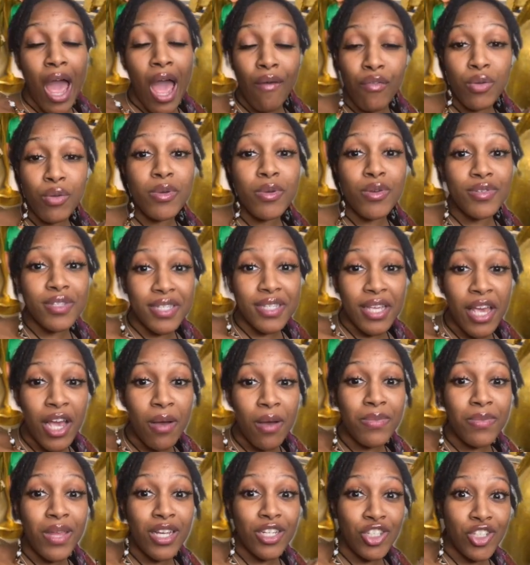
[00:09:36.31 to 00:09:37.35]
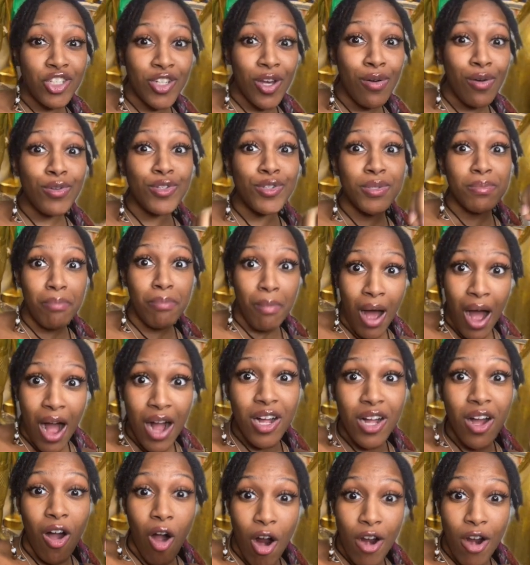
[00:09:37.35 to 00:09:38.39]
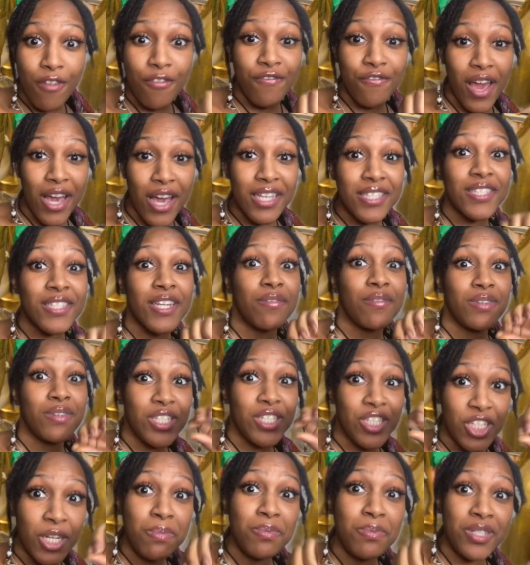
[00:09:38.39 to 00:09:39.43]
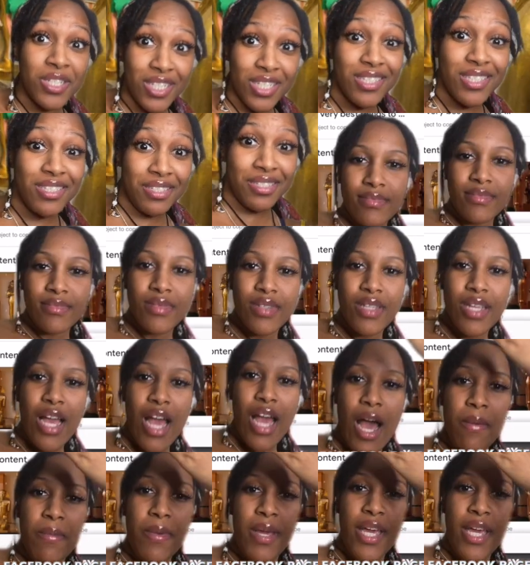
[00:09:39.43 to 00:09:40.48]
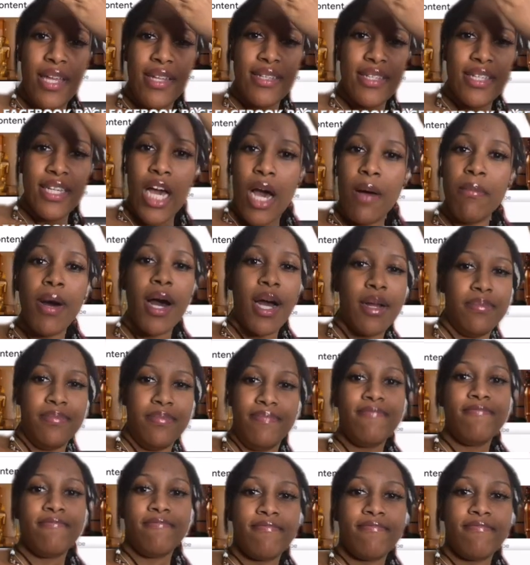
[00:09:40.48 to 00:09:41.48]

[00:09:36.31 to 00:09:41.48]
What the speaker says: have a museum that shows mock artifacts of Egyptians. I mean, come on.